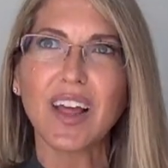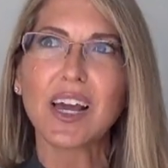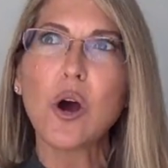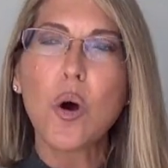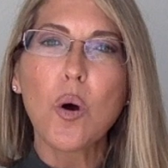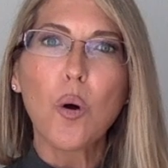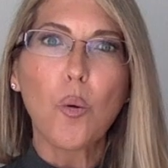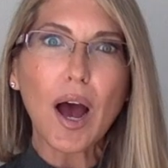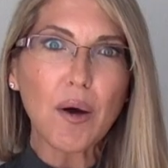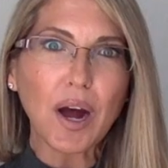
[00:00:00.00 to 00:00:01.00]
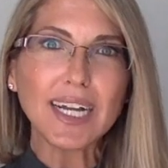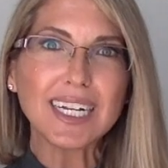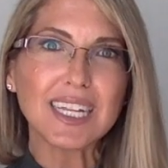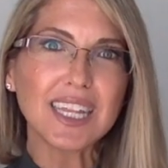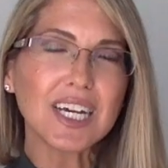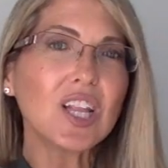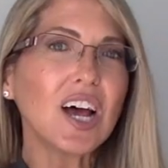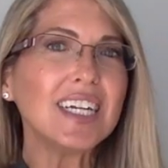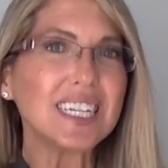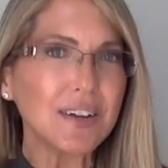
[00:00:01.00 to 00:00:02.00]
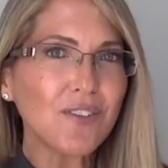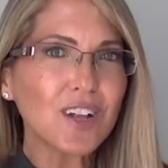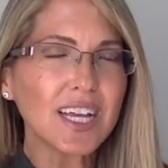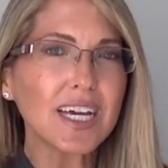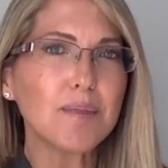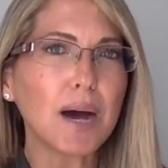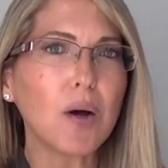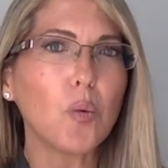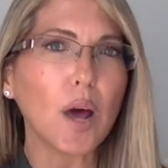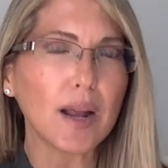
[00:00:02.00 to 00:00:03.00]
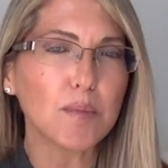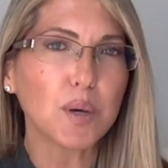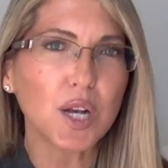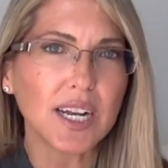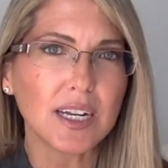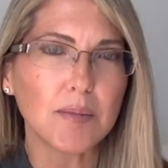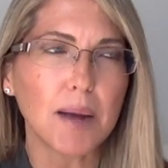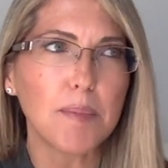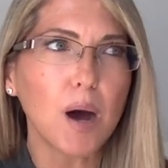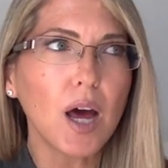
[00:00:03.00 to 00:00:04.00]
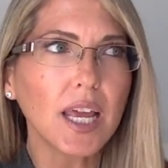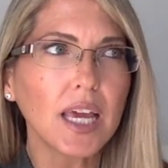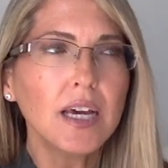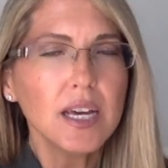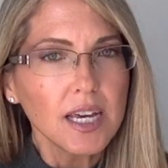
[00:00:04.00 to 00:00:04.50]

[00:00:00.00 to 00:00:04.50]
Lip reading: Like, wow, I need to think a lot differently about what I'm putting into my body.